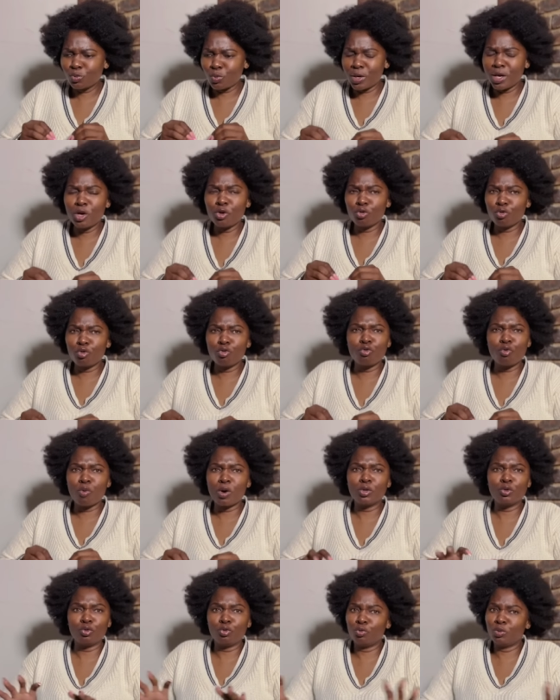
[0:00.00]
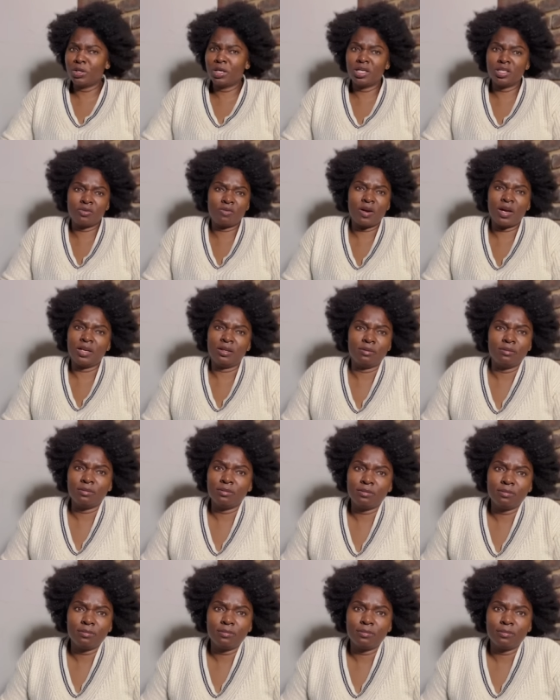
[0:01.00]
well now you don't know what to do, then it's fine.
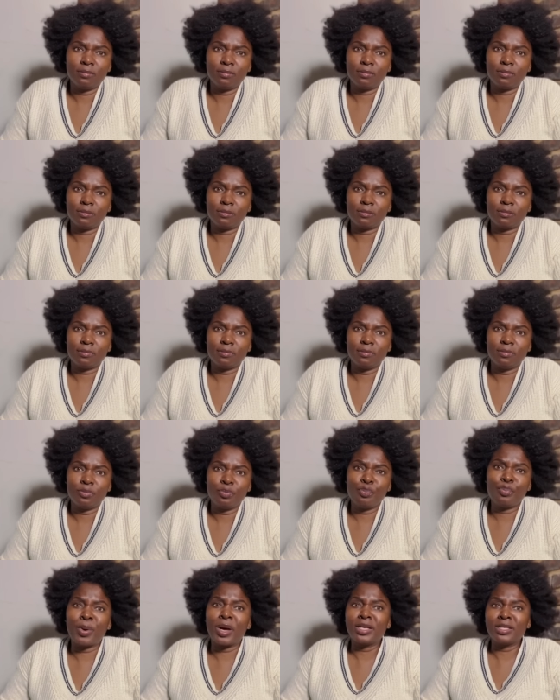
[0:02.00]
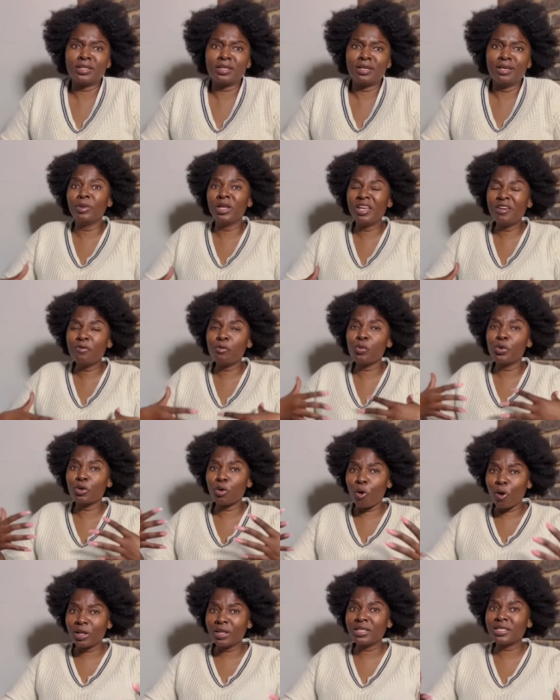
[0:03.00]
But if with
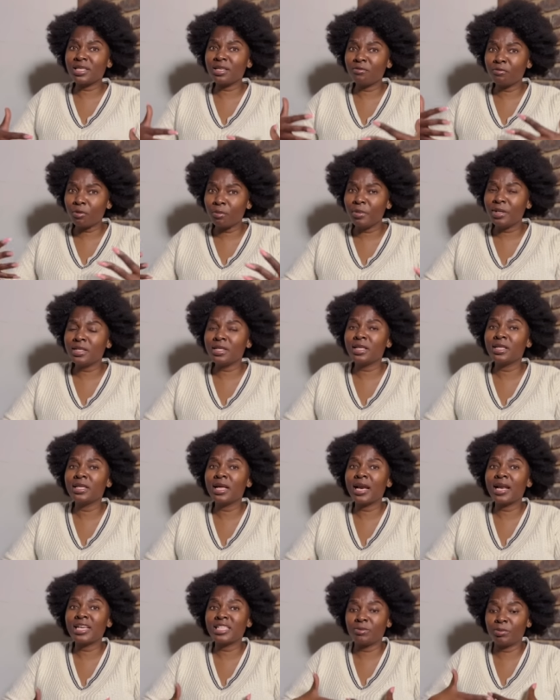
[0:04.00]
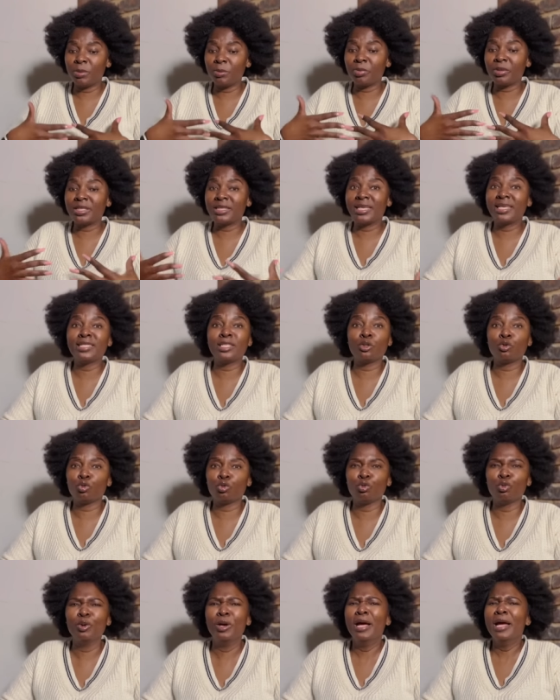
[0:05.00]
all this information that has been presented to
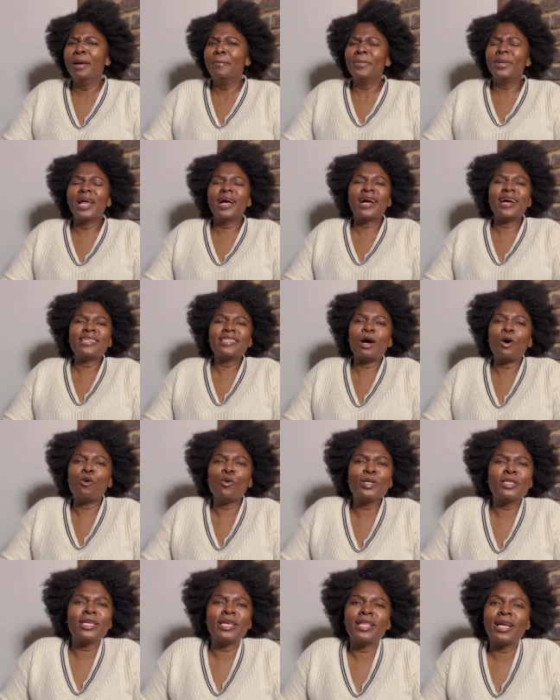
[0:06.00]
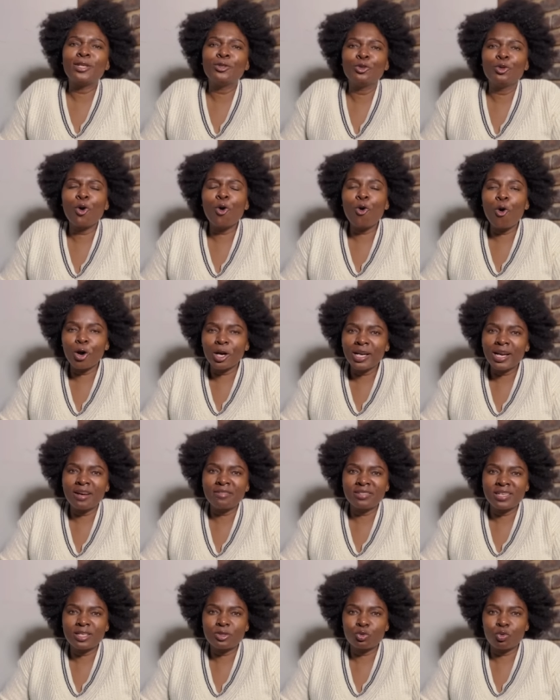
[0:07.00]
you, I mean, guys, I always say that, you know, God
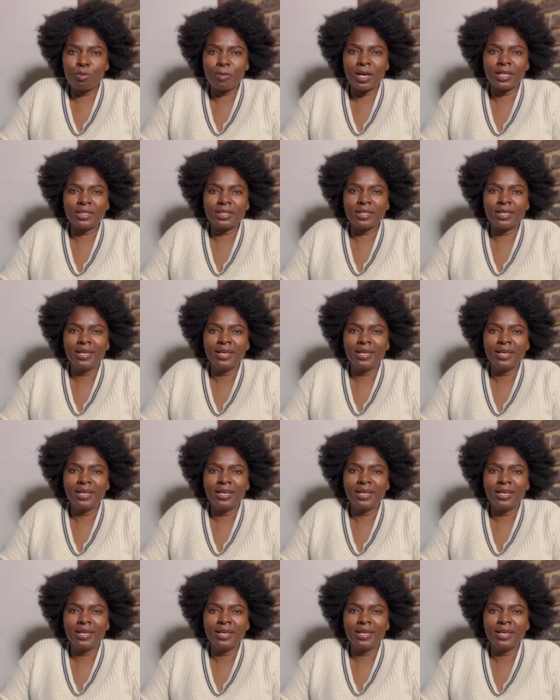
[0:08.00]
loves us so much